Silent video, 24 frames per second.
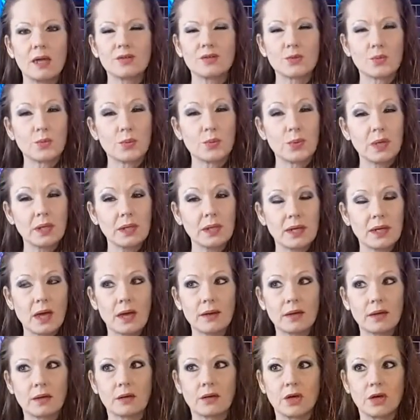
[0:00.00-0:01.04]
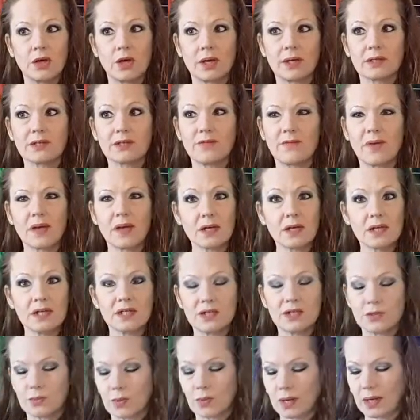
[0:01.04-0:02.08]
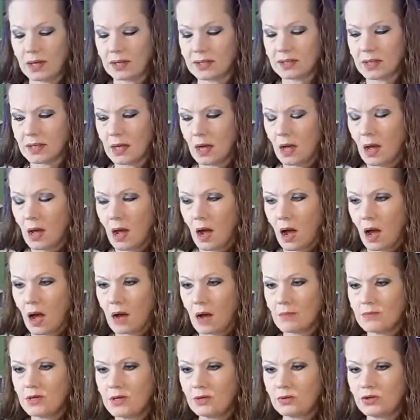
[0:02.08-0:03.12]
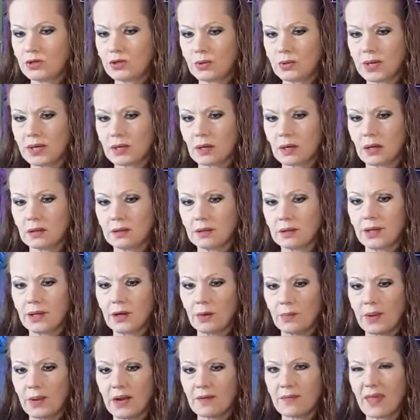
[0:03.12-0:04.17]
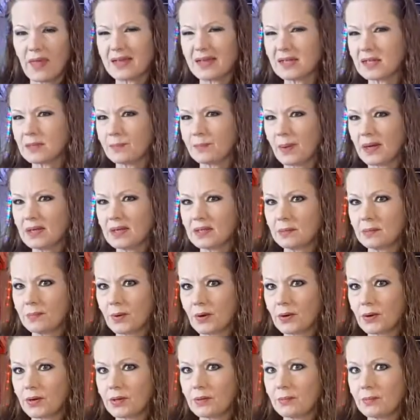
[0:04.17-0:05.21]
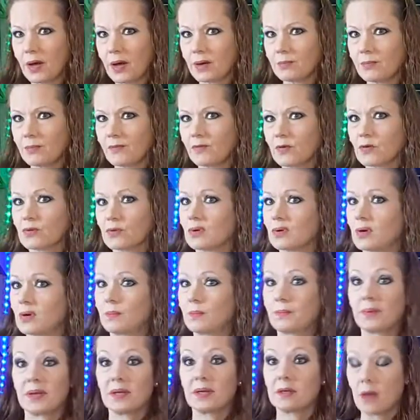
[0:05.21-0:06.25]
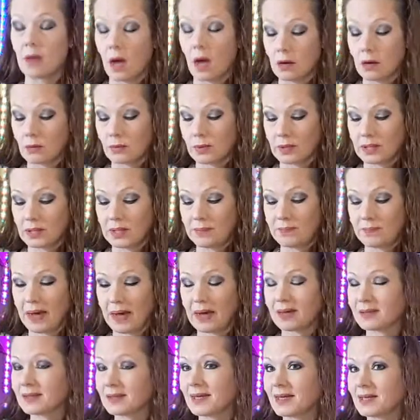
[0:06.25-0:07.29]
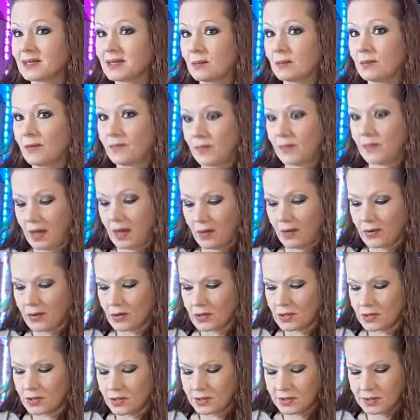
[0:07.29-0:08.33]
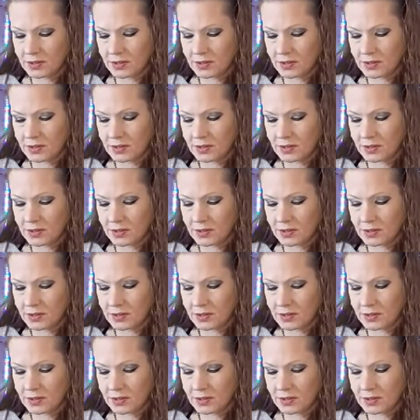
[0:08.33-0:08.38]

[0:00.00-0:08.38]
It's really kind of good. It's very sweet. You do get a little bit of that spicy burn in the bottom of your throat, but not really bad like some of the others.